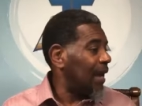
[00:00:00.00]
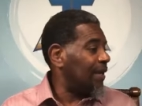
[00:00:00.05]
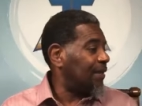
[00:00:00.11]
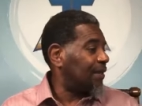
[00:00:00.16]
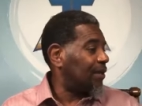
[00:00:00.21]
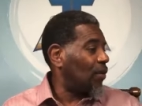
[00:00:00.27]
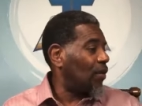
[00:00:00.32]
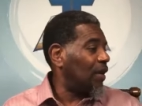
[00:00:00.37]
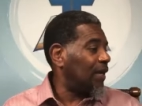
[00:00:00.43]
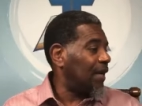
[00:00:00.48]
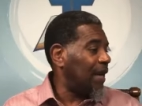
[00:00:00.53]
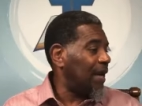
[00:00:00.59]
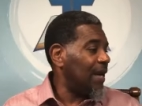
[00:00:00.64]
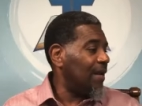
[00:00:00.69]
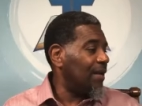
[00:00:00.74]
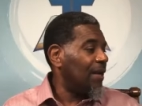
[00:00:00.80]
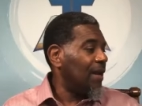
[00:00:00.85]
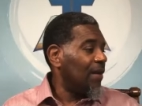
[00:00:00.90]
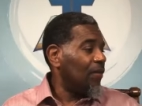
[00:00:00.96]
And so
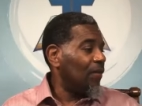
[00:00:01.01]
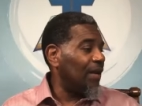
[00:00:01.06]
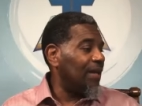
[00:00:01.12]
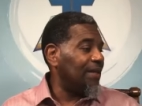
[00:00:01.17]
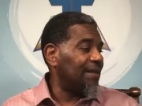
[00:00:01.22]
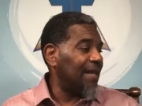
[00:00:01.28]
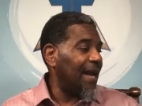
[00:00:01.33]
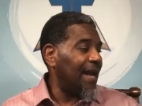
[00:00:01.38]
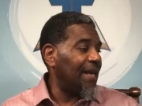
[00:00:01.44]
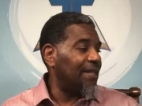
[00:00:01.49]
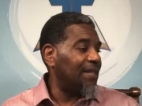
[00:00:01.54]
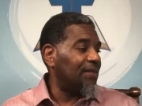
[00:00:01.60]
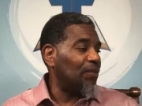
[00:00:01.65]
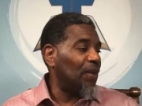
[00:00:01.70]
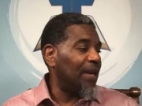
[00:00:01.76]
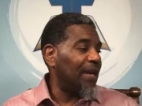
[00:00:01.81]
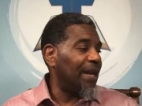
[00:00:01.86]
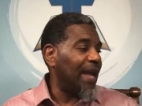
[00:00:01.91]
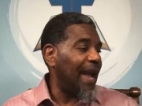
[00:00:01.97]
again, what he said
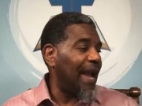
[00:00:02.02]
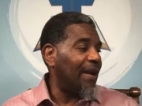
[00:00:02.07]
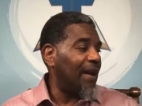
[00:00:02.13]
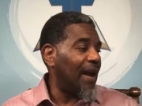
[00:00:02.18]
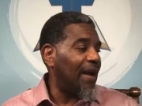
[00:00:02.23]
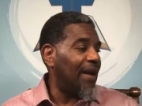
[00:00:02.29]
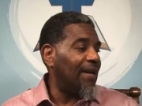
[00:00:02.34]
is when he came,